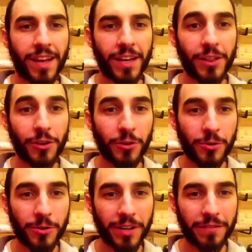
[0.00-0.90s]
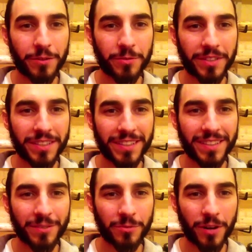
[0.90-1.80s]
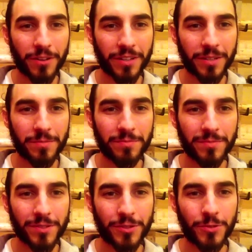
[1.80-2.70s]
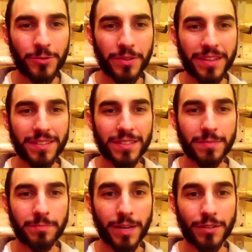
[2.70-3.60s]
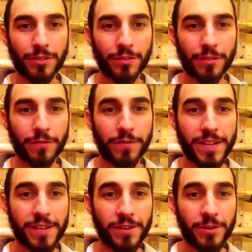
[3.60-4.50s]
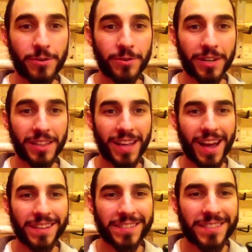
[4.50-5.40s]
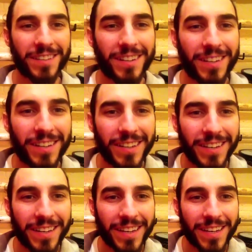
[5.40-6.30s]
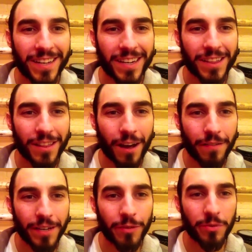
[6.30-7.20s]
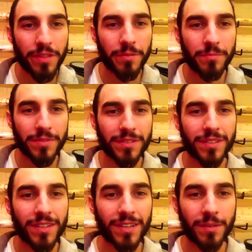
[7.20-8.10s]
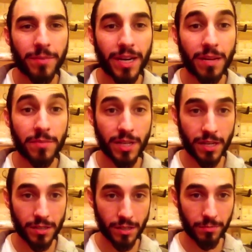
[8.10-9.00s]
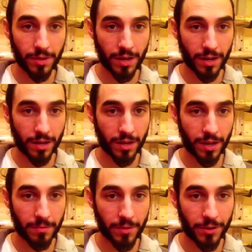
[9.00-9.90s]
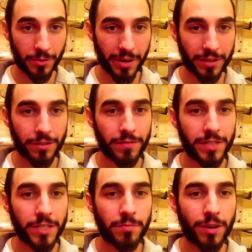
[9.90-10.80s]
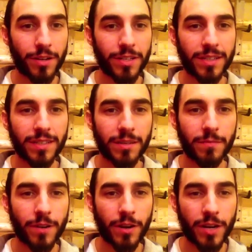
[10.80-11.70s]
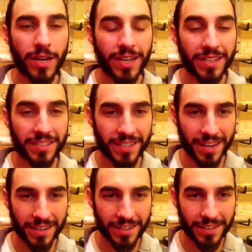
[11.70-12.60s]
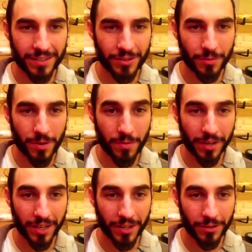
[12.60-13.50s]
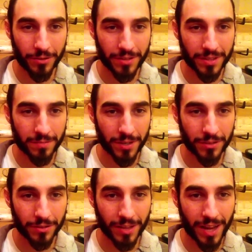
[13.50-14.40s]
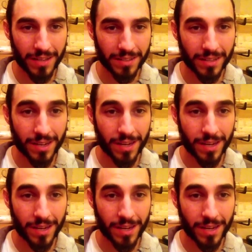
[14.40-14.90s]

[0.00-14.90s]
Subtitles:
Hello everyone, welcome to this special video class on clave rhythms. My name's AJ Block, I'm the director of Dig Project, and I'm very excited to be bringing you this special class.